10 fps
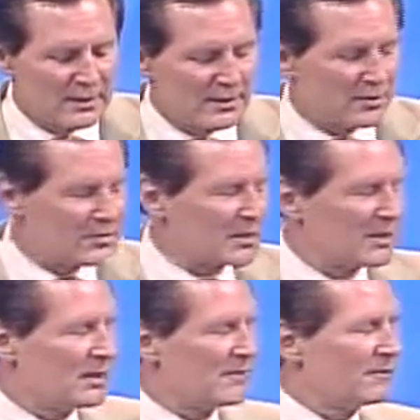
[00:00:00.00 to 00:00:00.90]
There was
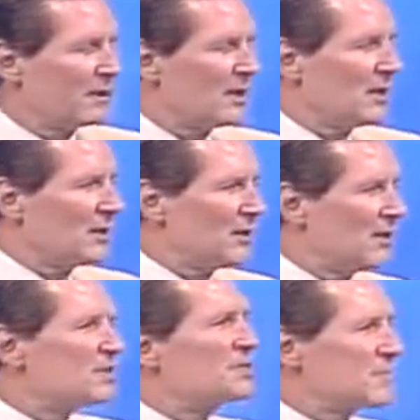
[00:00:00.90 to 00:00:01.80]
even in
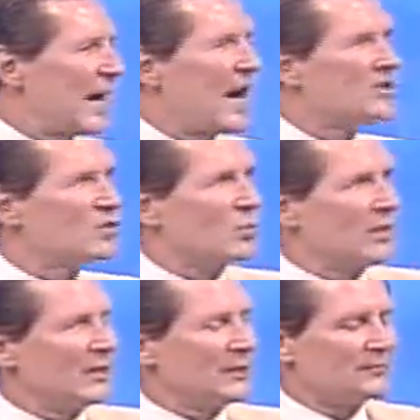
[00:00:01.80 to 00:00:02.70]
this past
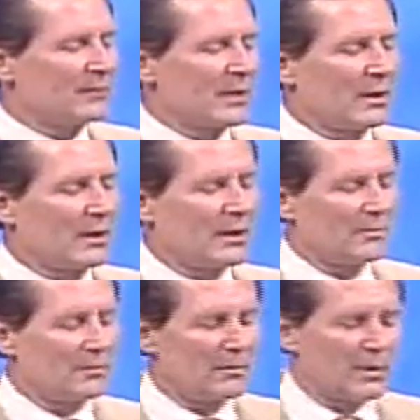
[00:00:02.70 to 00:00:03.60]
week,
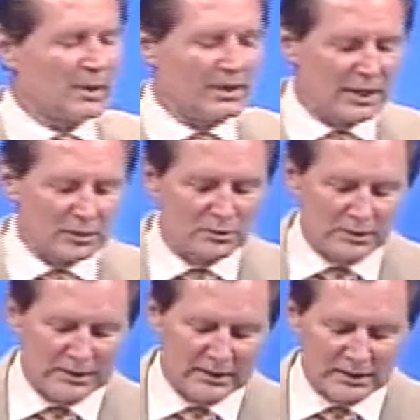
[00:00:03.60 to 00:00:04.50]
an
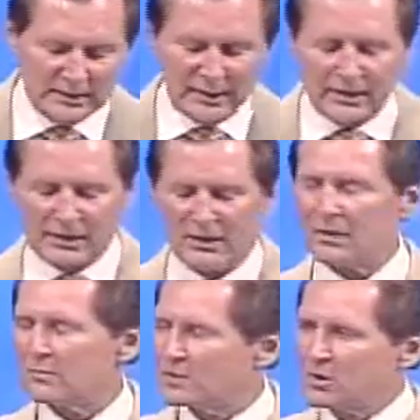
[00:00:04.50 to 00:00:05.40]
elderly lady
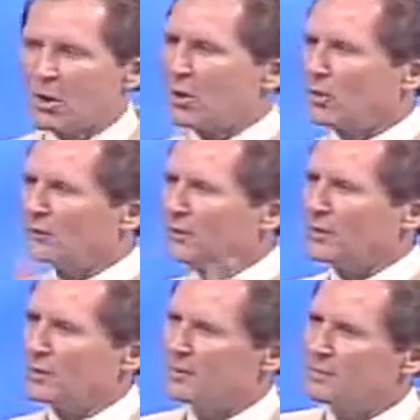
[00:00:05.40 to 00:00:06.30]
who was all over
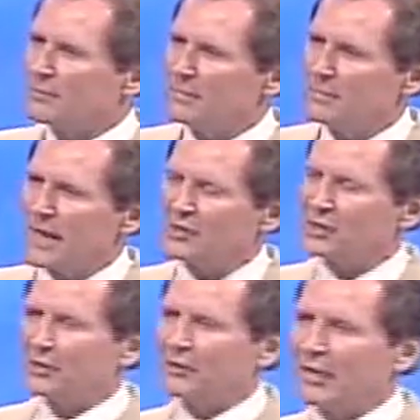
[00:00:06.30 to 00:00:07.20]
the
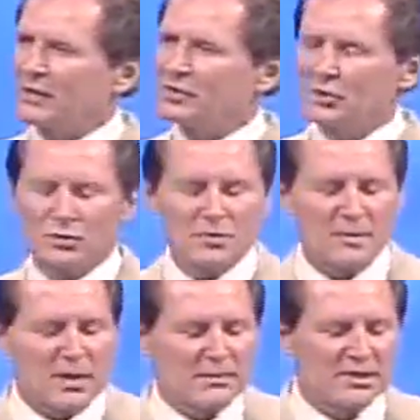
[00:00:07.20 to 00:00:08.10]
national, international news
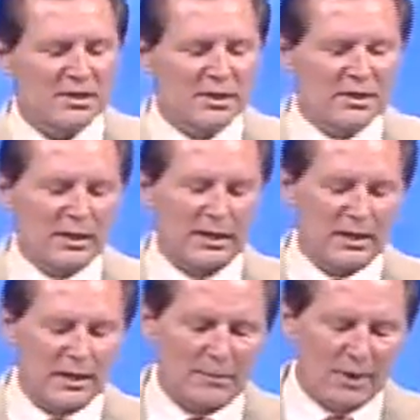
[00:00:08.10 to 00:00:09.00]
perhaps,
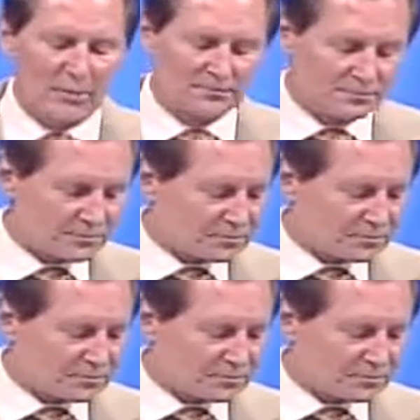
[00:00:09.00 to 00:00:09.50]
about